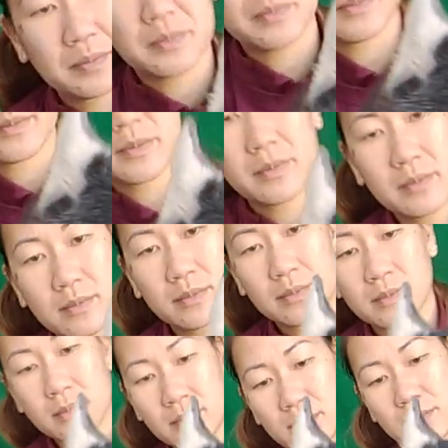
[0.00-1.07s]
some
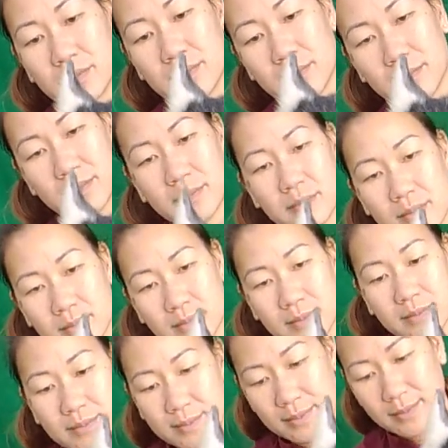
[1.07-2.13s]
active um, activities and
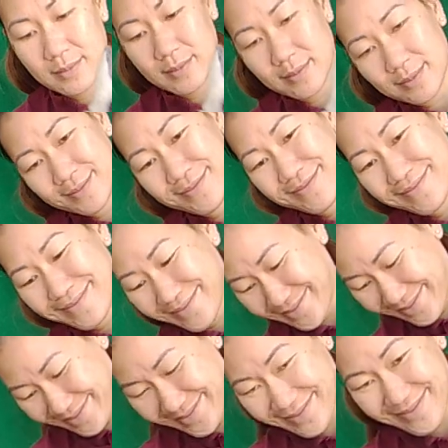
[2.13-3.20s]
stuff and some good walks
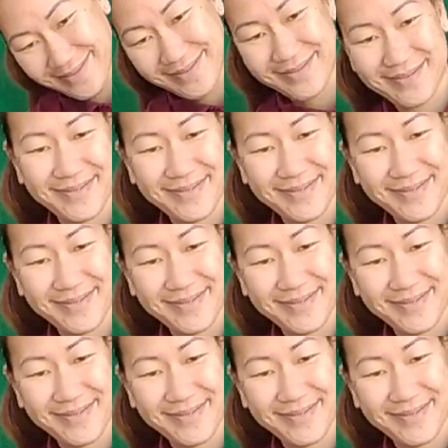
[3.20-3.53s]
and stuff,